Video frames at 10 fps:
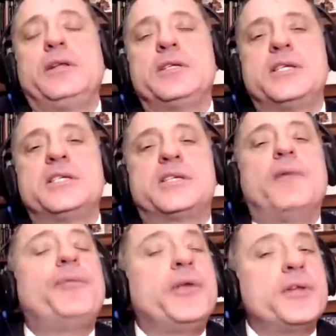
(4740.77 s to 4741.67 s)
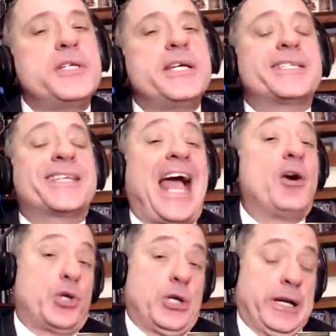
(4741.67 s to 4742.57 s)
this is something that he has
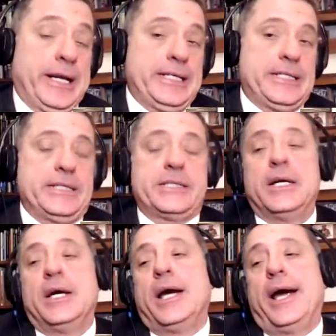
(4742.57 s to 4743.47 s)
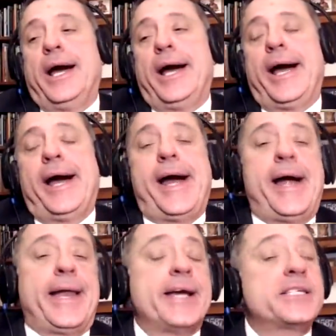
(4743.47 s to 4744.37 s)
calculated and
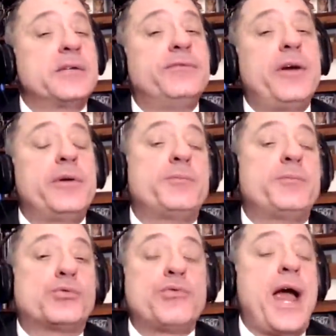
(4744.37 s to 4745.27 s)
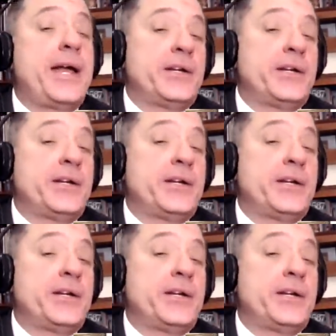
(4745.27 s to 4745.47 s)
has some very grand